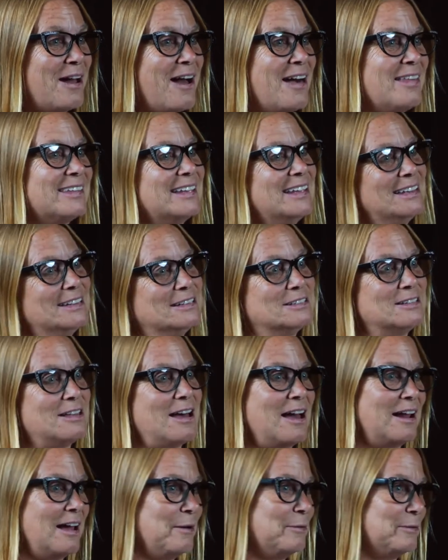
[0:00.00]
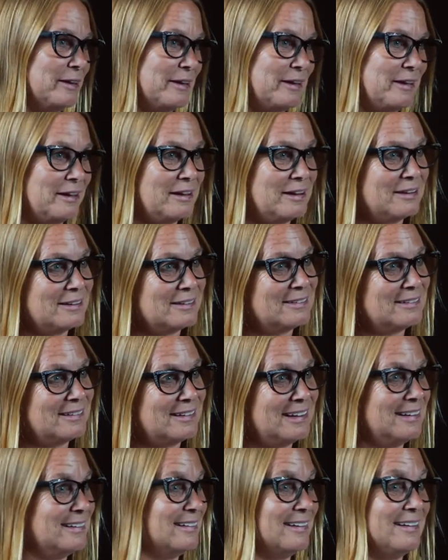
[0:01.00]
all the kids thought I did, and
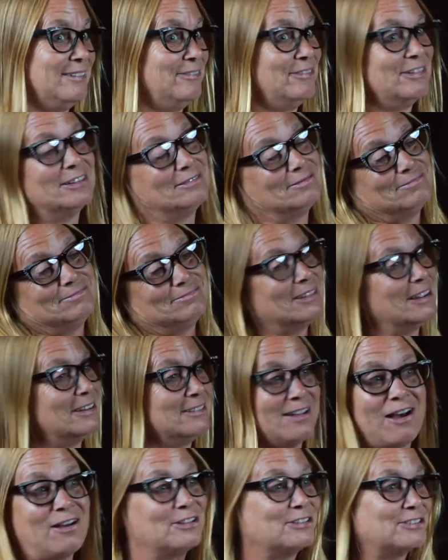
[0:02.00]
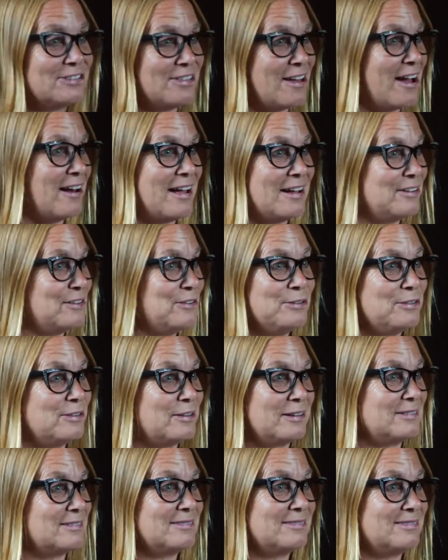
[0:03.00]
even adults thought I knew
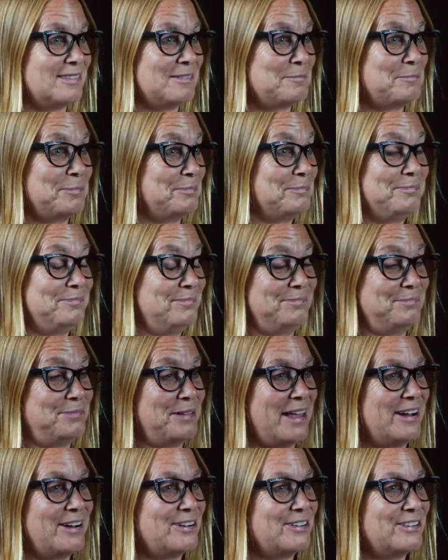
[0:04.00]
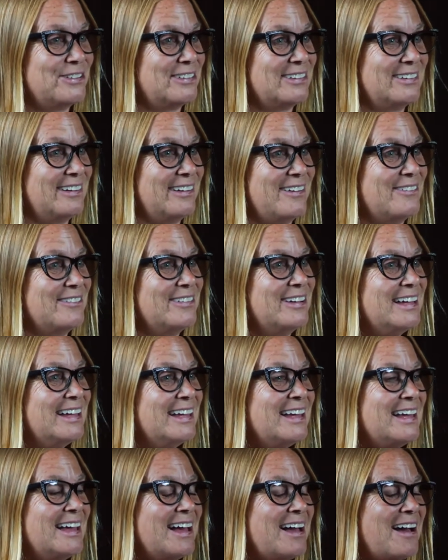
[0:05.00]
the players, you know,
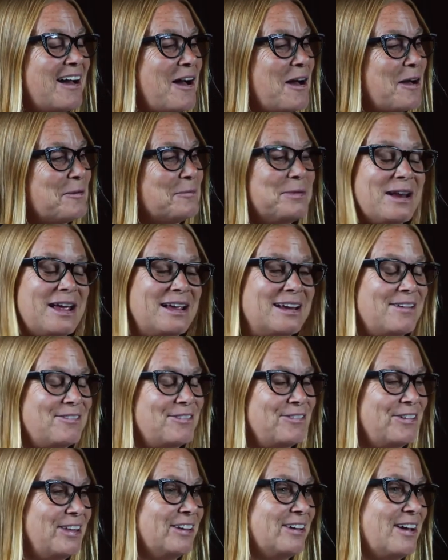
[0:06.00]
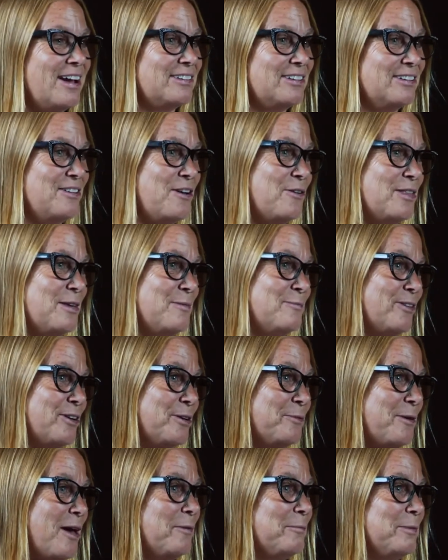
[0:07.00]
but I never really got to know them very
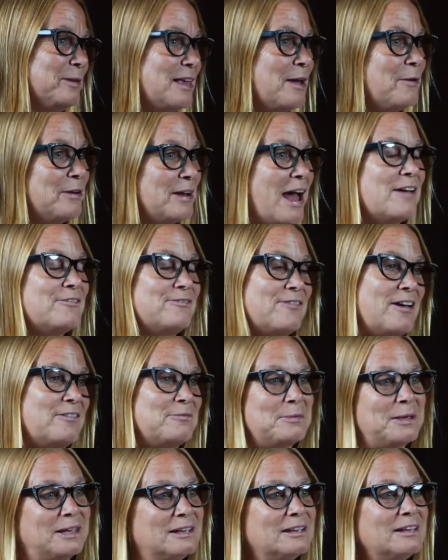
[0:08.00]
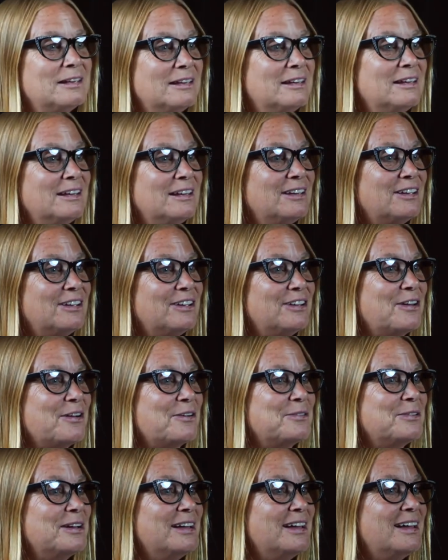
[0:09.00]
well. But they would high-five me, you
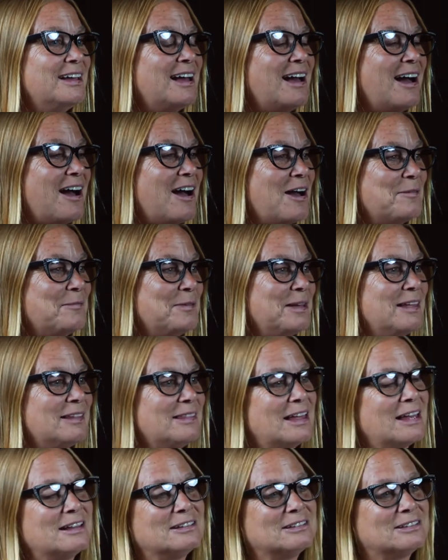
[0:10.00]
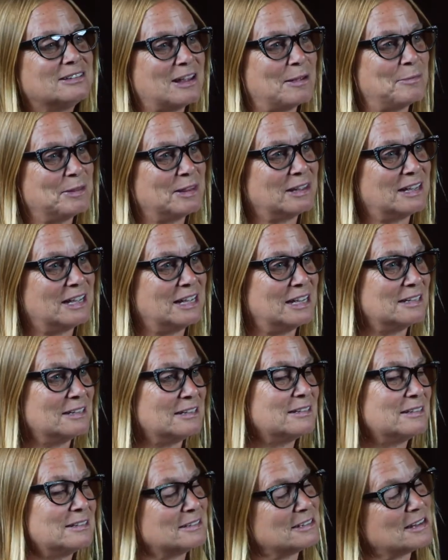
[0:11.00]
know. And then some of
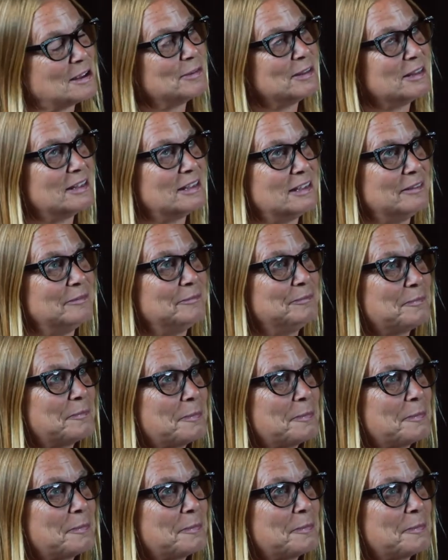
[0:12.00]
the